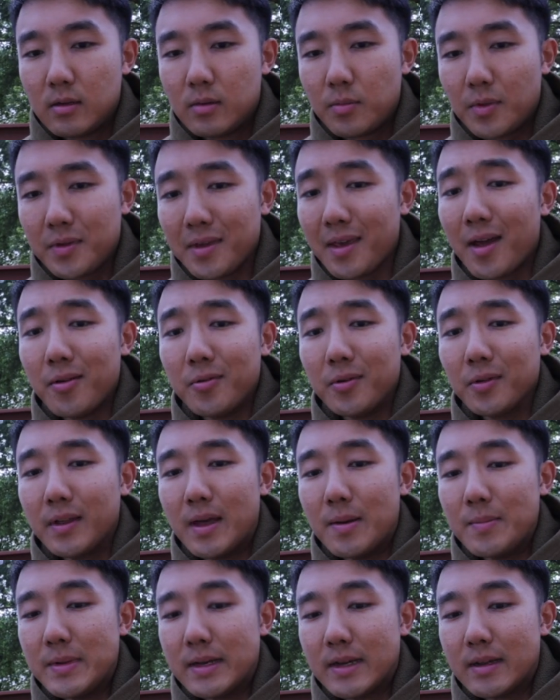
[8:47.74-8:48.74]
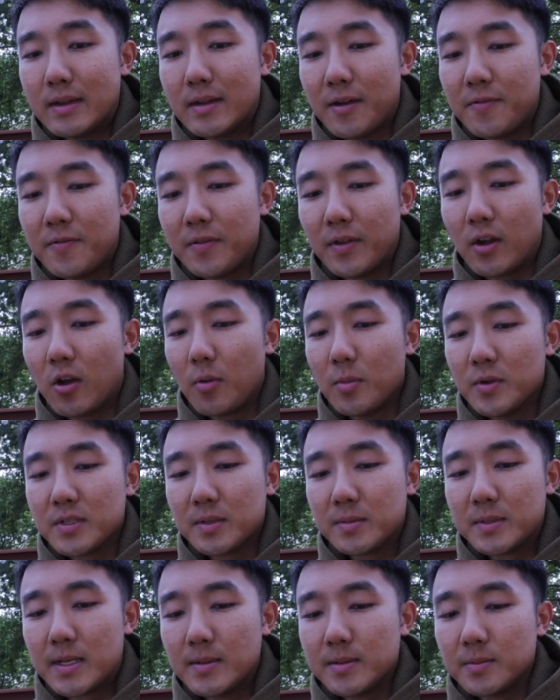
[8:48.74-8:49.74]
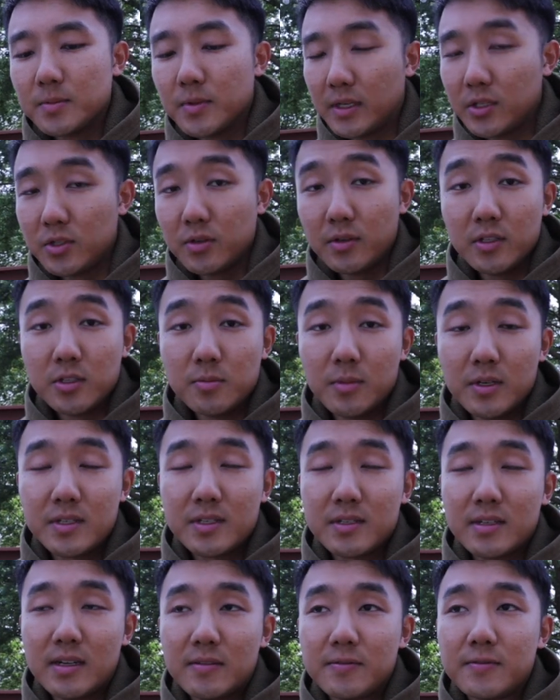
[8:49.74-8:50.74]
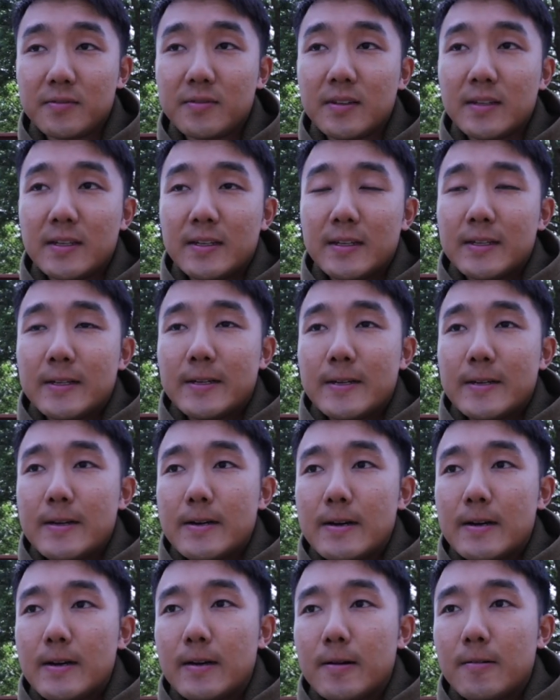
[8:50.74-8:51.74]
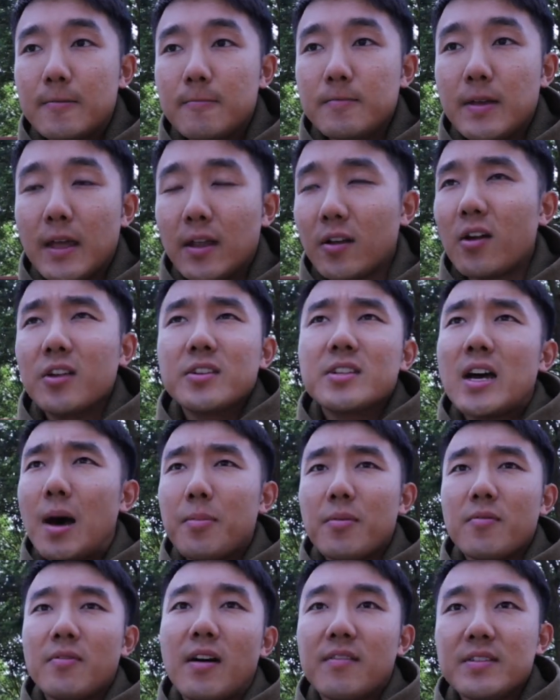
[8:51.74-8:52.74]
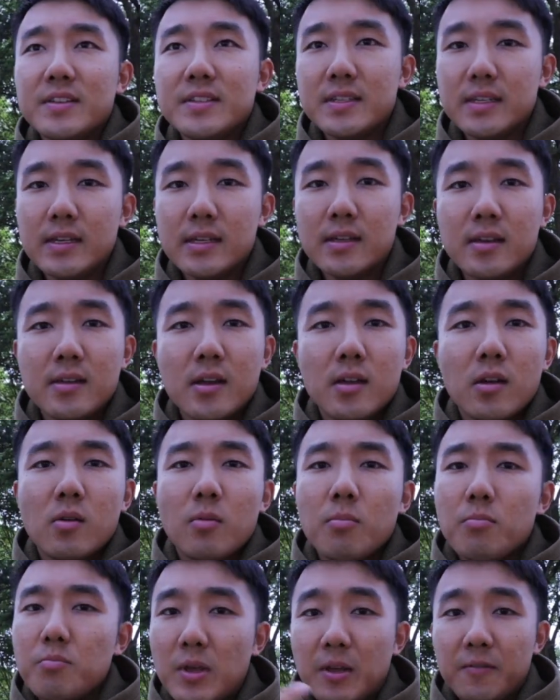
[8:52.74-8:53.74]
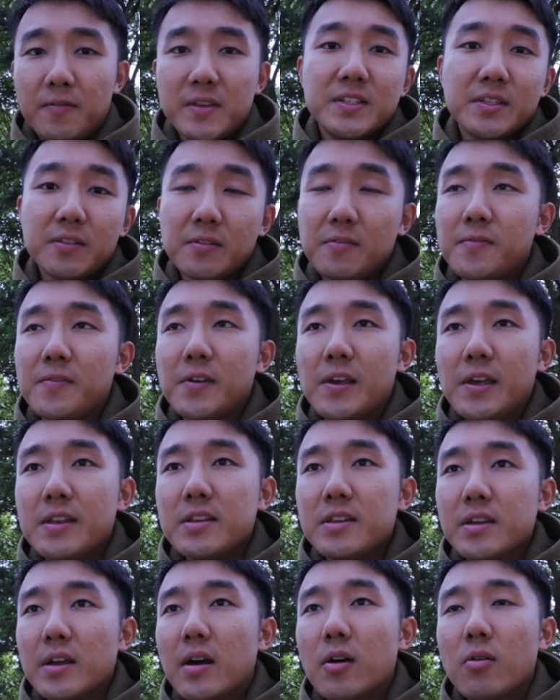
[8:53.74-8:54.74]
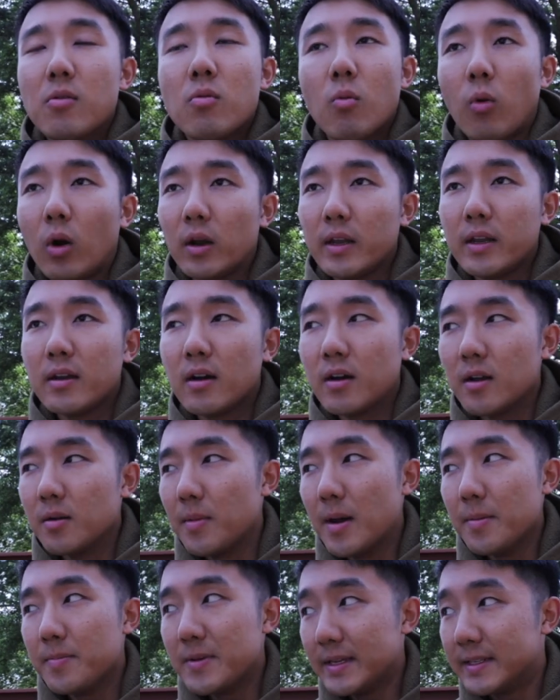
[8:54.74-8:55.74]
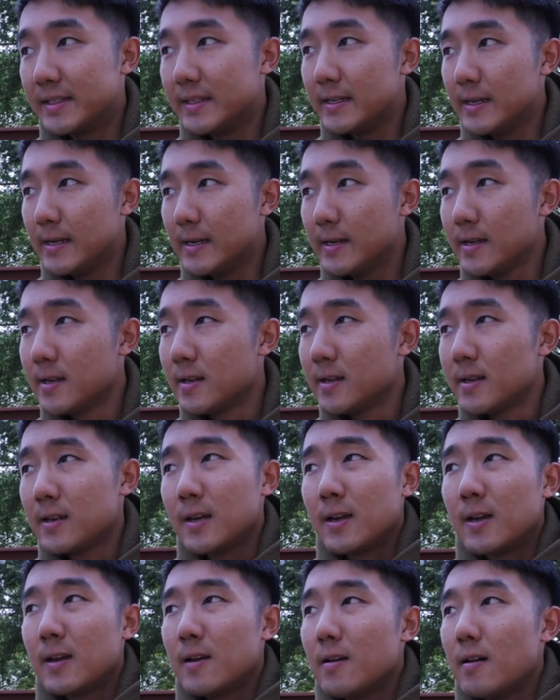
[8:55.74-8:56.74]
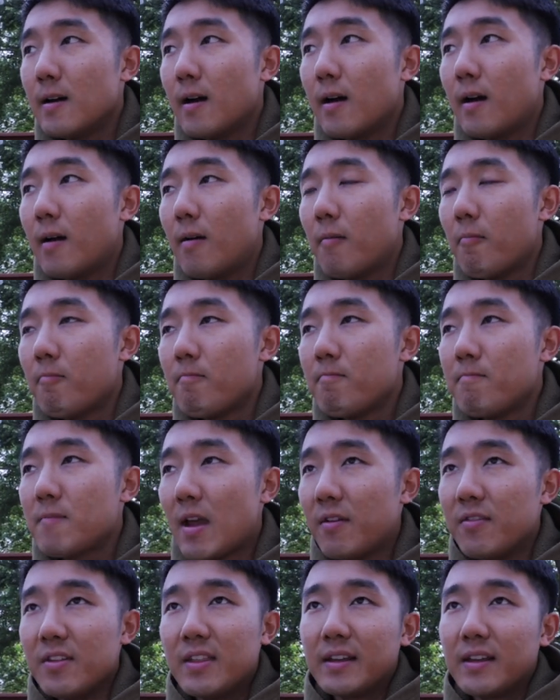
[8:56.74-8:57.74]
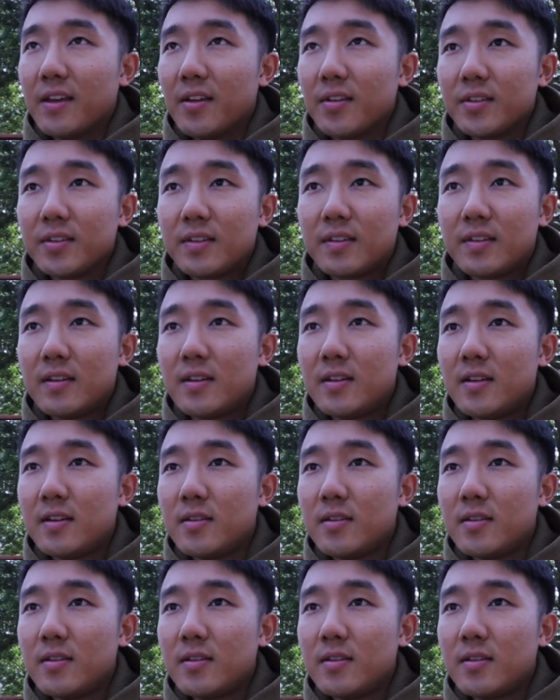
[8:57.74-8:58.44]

but yeah, really, I mean, I feel like almost sometimes I'm like doing too much stuff, um, and on top of obviously being physically fit, you know, working on my PT, um, everything else,